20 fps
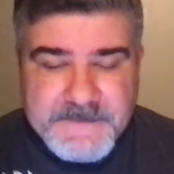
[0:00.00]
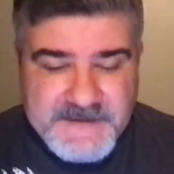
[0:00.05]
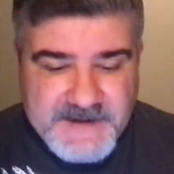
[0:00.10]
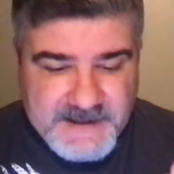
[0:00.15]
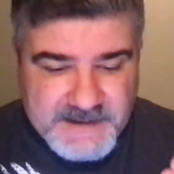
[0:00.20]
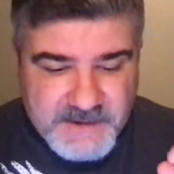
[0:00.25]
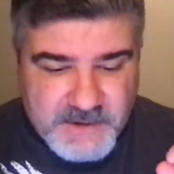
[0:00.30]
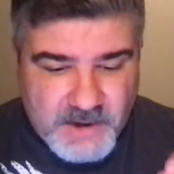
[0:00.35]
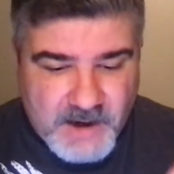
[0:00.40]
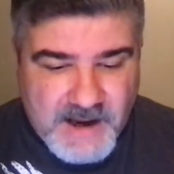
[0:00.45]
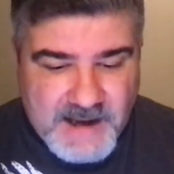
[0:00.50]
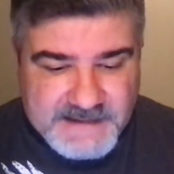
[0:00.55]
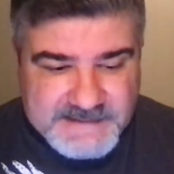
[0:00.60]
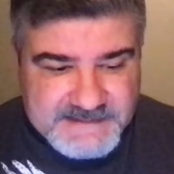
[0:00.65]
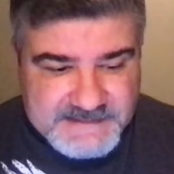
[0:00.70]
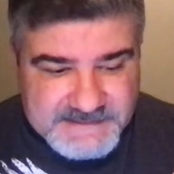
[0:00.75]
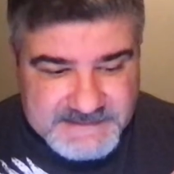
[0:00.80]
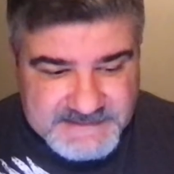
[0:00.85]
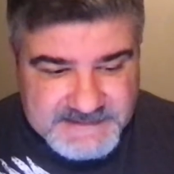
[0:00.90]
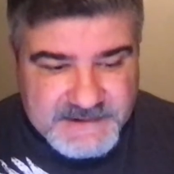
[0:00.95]
Get
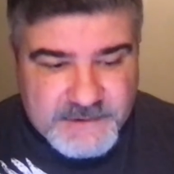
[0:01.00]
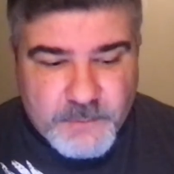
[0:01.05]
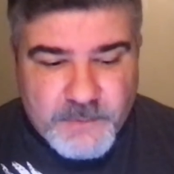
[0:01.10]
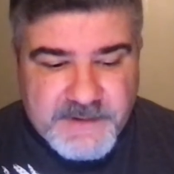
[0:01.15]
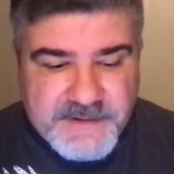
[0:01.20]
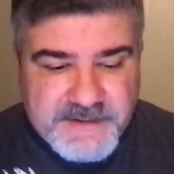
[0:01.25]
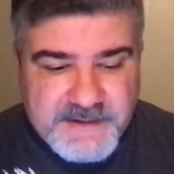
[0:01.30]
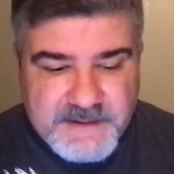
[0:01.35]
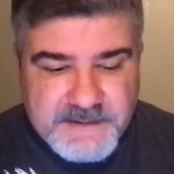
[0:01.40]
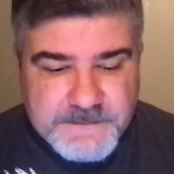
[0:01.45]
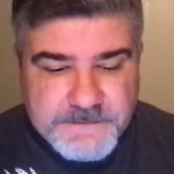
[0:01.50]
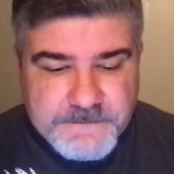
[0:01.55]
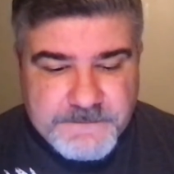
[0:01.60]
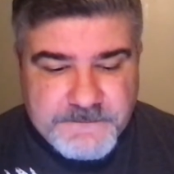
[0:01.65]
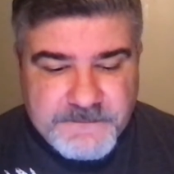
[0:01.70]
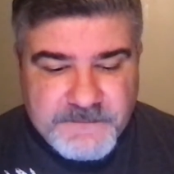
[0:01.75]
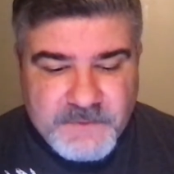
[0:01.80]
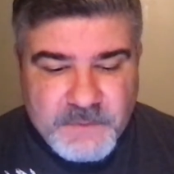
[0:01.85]
God to deal with it